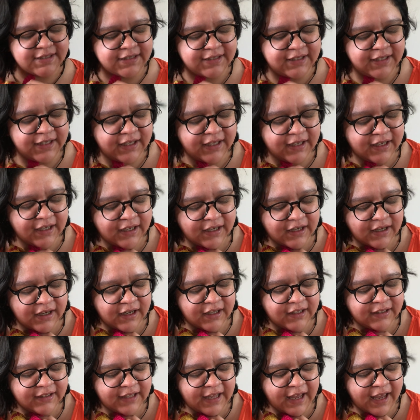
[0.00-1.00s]
the
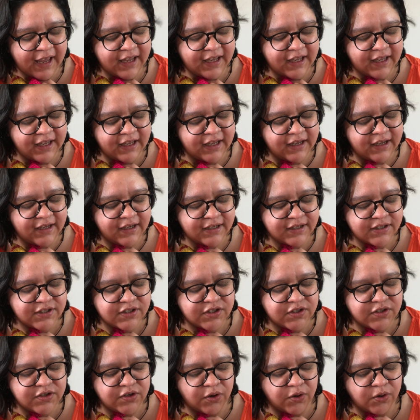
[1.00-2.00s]
Alèï
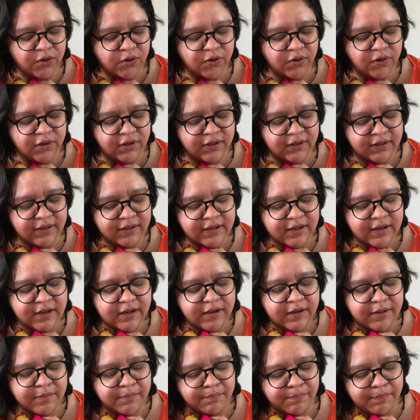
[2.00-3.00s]
stole
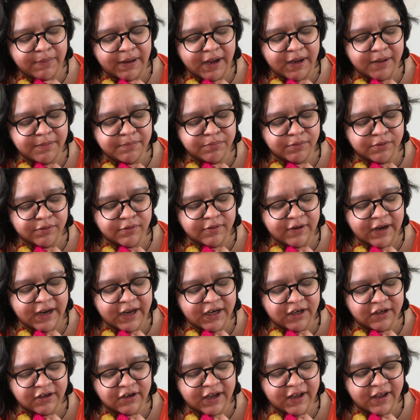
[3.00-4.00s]
by
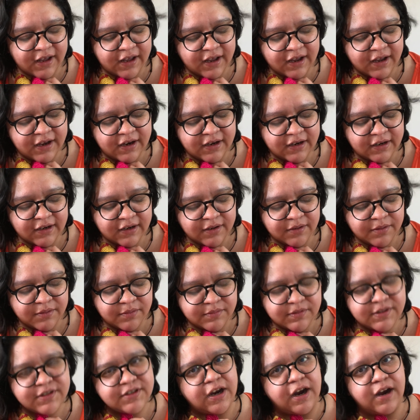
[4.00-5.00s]
Berangere.
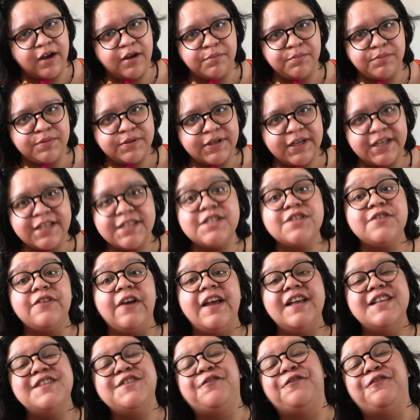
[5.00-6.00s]
Sorry,
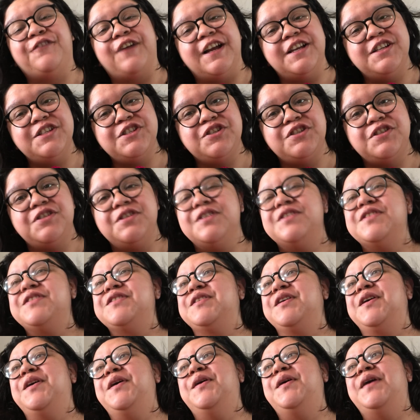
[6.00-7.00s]
it's French,
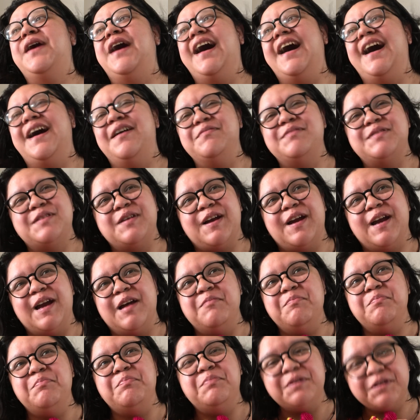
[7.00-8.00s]
so I'm sorry,
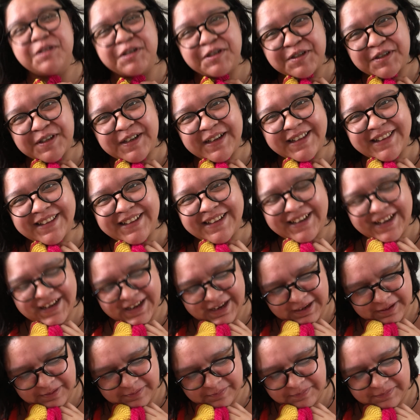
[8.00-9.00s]
I'm butchering the
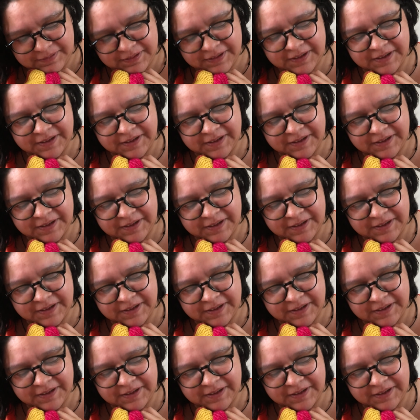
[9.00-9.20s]
name.